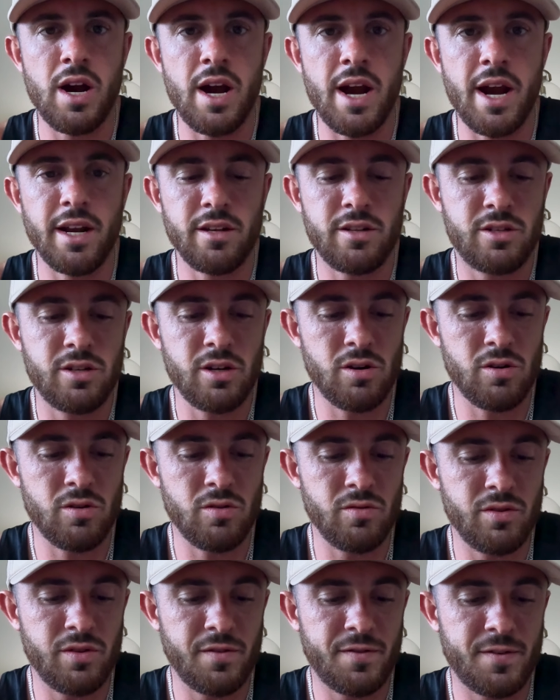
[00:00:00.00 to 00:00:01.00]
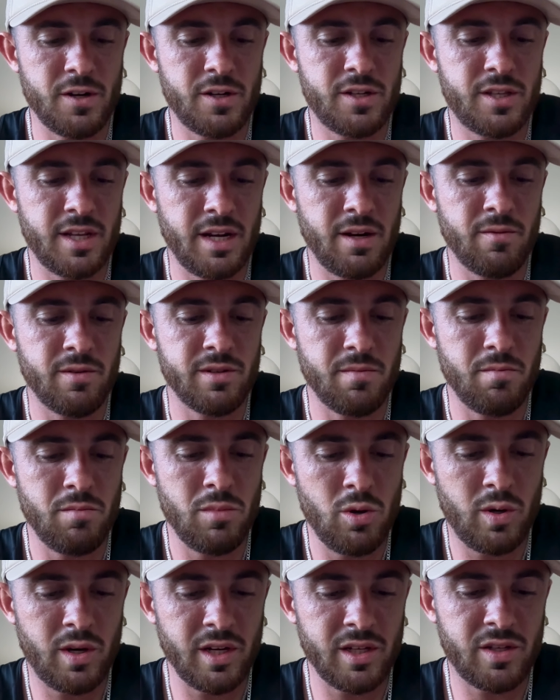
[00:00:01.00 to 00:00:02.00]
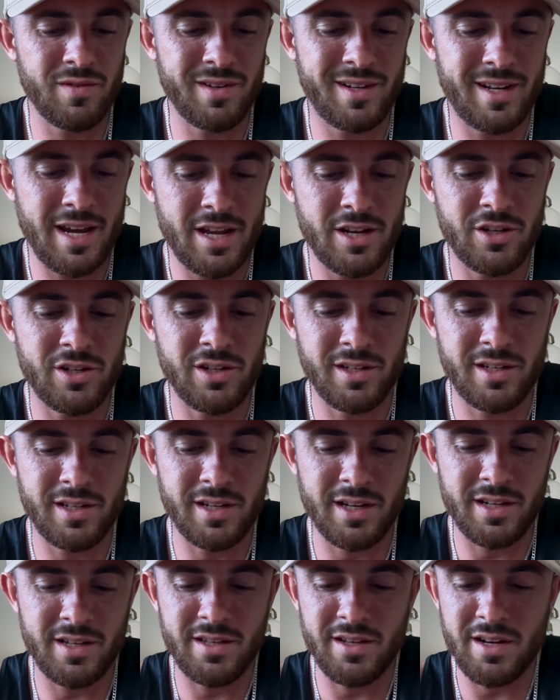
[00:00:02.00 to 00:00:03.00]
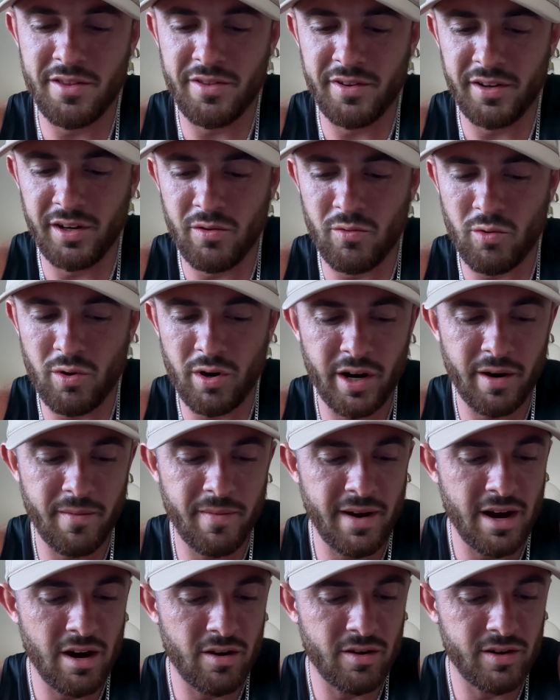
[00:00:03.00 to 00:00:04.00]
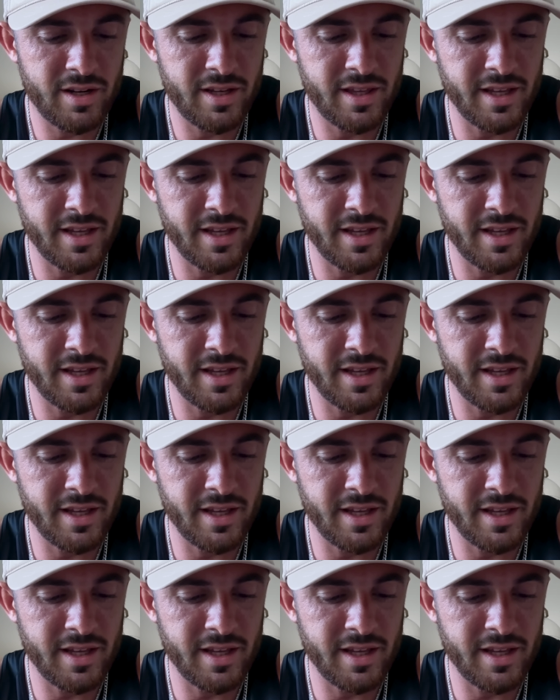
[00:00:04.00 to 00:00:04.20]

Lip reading: All right, so the first thing was a mucus retention cyst, nothing to worry about.